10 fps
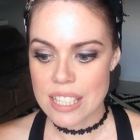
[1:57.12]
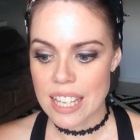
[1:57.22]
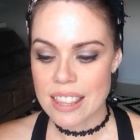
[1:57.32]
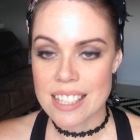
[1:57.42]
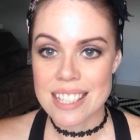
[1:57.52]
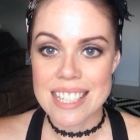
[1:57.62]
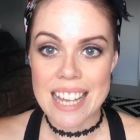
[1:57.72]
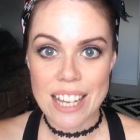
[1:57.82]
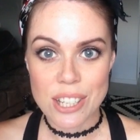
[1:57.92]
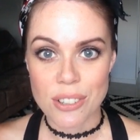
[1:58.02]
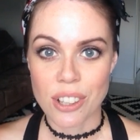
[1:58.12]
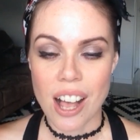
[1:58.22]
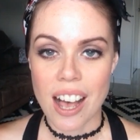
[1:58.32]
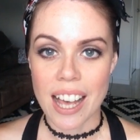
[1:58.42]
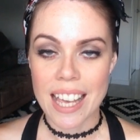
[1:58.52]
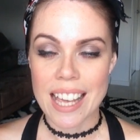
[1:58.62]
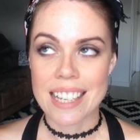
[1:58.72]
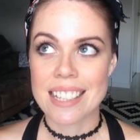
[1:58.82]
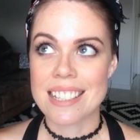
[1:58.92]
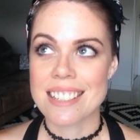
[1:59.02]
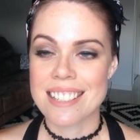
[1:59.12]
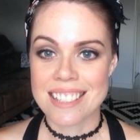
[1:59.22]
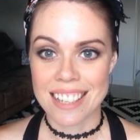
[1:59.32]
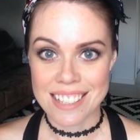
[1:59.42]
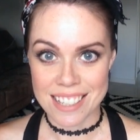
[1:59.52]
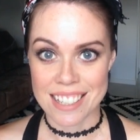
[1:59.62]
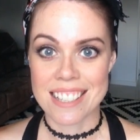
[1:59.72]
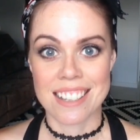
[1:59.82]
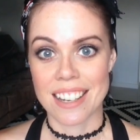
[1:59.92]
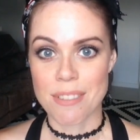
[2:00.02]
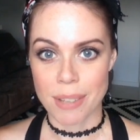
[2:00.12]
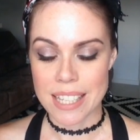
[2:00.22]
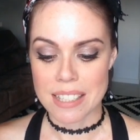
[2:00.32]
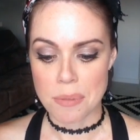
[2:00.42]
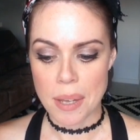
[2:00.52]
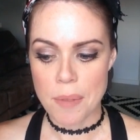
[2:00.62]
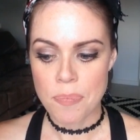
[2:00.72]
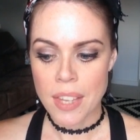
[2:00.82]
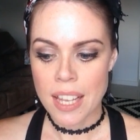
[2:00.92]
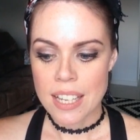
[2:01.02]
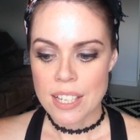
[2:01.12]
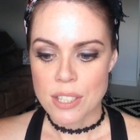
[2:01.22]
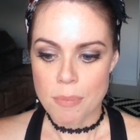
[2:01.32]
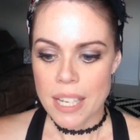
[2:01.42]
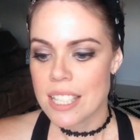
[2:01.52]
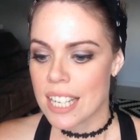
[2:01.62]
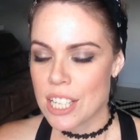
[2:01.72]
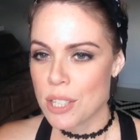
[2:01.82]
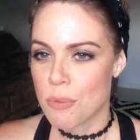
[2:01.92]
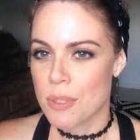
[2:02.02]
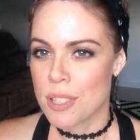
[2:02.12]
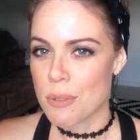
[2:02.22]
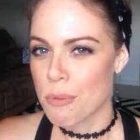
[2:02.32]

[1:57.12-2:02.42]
get this natural high and it is such an exciting place to be. So meditation was